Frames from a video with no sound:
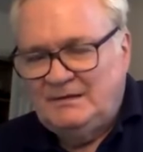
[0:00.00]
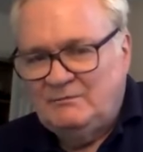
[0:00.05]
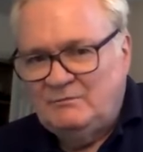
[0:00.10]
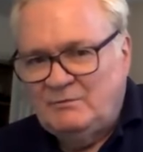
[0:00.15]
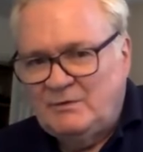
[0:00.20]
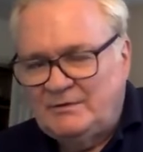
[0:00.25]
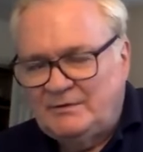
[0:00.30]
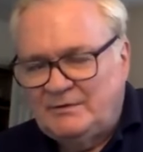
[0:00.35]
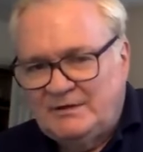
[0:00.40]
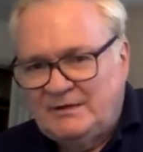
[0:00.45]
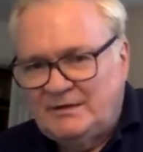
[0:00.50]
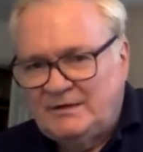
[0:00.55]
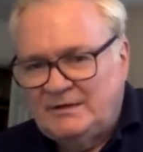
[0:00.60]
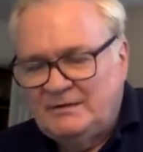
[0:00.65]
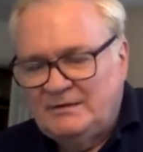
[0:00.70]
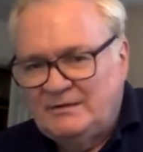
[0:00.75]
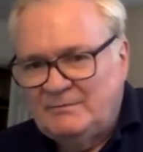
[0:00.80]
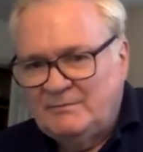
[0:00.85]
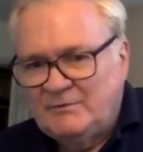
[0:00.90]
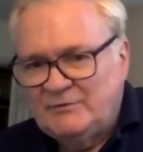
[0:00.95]
what are
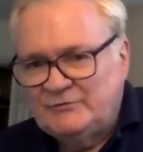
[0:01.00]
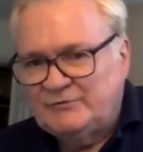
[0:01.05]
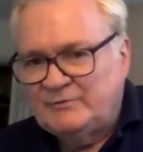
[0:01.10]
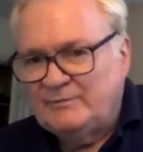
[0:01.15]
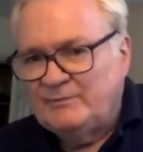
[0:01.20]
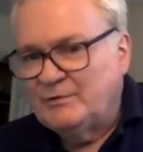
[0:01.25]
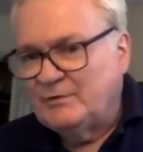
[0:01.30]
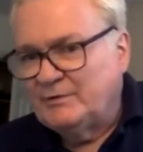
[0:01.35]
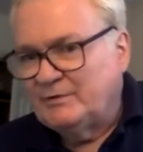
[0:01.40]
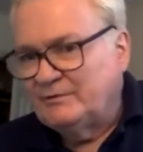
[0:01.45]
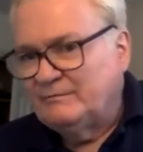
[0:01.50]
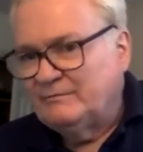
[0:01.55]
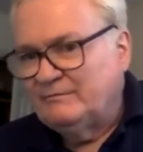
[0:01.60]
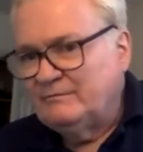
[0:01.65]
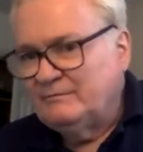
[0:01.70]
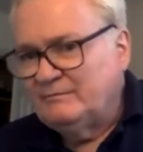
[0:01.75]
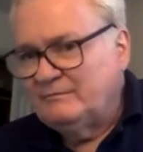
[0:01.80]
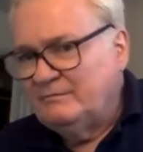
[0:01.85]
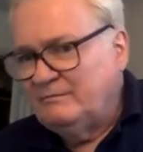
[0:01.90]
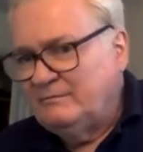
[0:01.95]
the most important
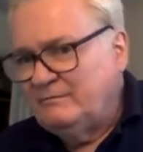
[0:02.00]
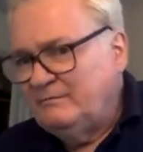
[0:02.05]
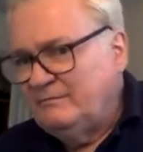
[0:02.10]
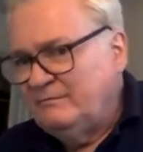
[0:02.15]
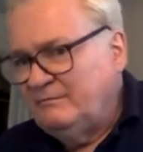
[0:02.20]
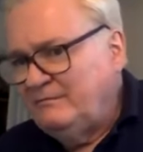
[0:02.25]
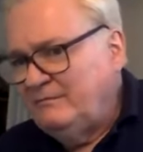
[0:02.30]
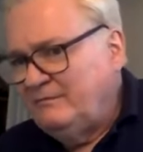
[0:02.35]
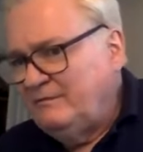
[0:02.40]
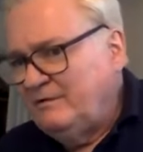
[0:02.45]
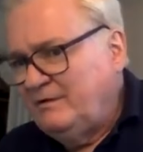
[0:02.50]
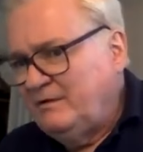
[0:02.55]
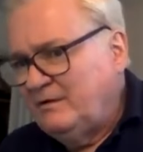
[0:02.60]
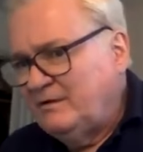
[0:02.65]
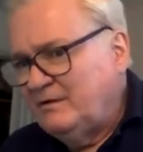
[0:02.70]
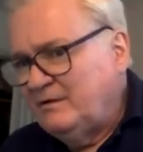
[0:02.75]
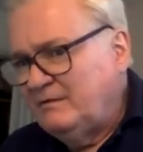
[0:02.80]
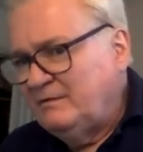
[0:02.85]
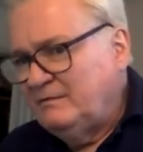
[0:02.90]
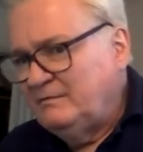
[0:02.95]

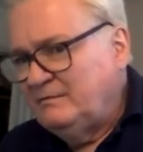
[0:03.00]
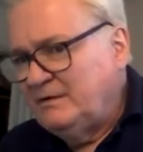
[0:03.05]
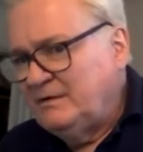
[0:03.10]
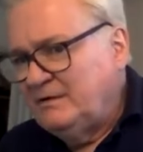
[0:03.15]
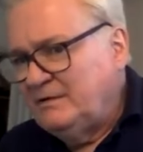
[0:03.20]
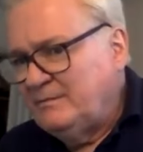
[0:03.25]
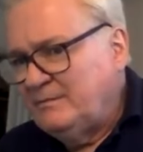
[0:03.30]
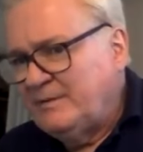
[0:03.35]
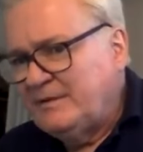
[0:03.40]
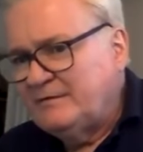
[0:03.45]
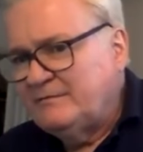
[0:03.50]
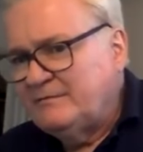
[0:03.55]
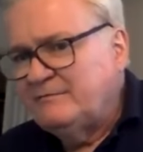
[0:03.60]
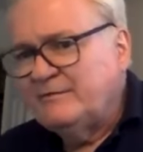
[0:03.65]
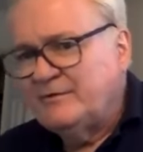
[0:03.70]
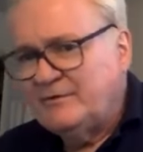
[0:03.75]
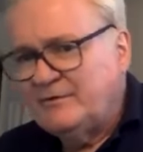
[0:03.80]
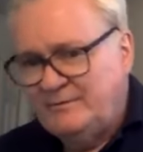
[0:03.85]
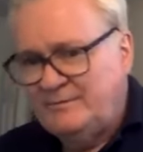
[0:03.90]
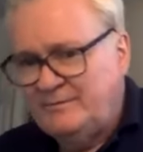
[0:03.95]
independent
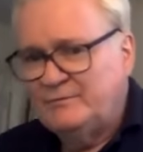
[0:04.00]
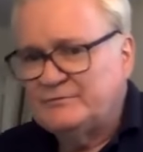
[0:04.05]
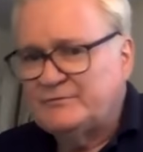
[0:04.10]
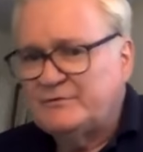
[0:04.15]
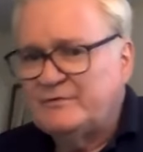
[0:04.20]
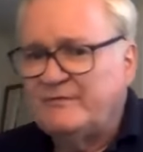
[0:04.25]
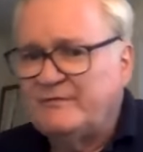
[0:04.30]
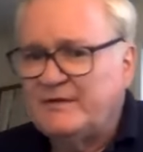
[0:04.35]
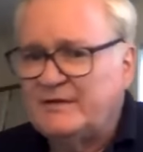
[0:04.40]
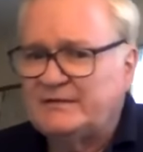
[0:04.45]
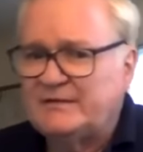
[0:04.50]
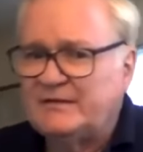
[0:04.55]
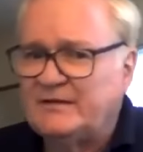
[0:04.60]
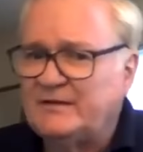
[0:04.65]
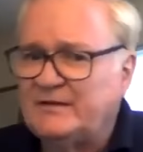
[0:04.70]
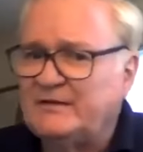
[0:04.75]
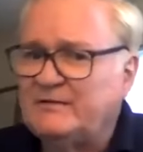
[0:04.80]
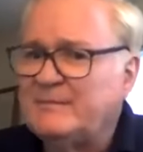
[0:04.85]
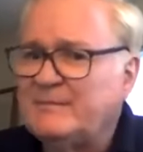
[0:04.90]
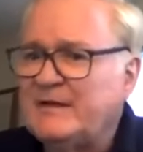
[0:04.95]
variables affecting
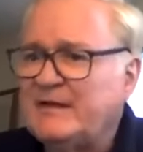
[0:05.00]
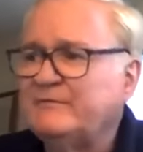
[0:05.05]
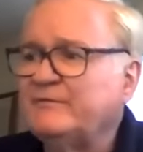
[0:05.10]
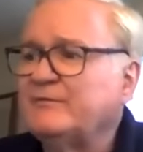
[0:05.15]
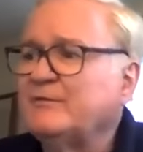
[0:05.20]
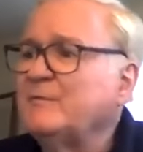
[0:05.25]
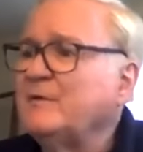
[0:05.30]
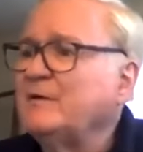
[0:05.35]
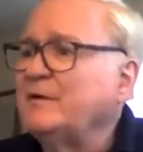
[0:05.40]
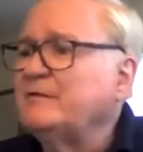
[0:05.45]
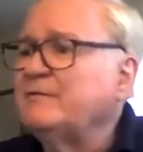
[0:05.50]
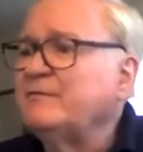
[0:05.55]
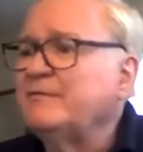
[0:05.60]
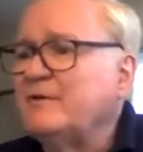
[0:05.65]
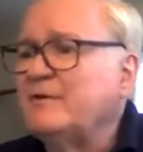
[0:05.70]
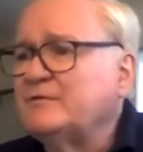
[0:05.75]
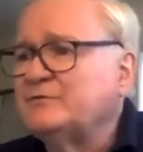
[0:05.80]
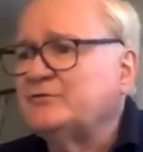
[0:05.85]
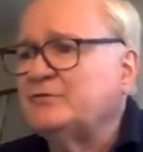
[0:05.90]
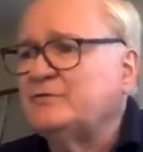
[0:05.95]
the demand for money
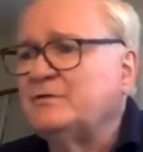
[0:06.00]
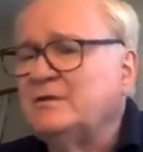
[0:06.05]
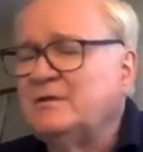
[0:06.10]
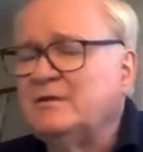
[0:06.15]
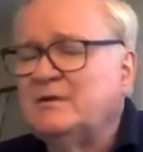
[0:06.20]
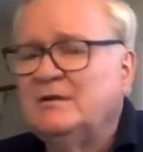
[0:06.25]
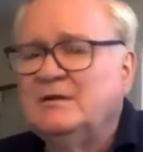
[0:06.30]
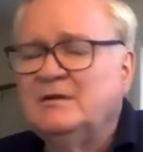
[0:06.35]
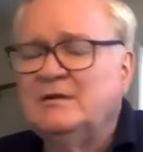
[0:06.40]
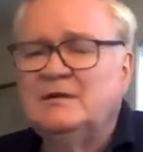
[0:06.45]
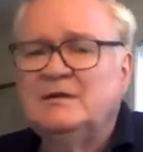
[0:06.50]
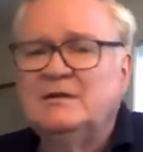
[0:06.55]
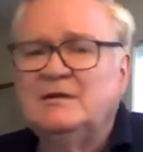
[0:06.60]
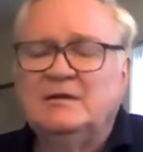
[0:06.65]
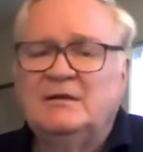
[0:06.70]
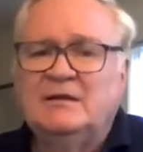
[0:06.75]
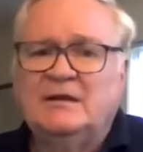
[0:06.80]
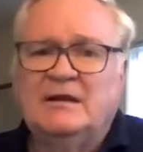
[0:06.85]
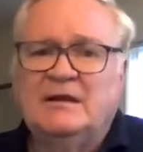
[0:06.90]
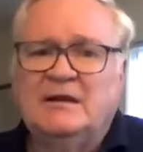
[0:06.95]
function?
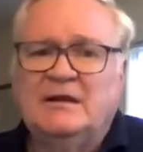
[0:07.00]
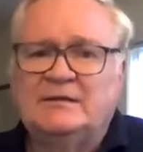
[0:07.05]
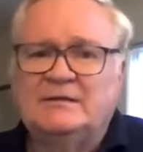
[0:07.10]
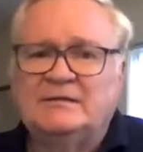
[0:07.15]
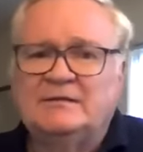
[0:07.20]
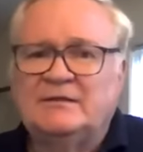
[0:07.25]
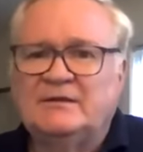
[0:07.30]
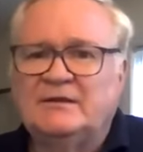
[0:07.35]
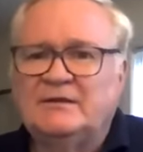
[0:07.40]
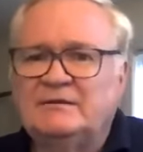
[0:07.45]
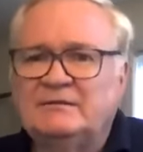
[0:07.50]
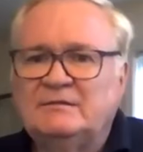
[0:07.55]
And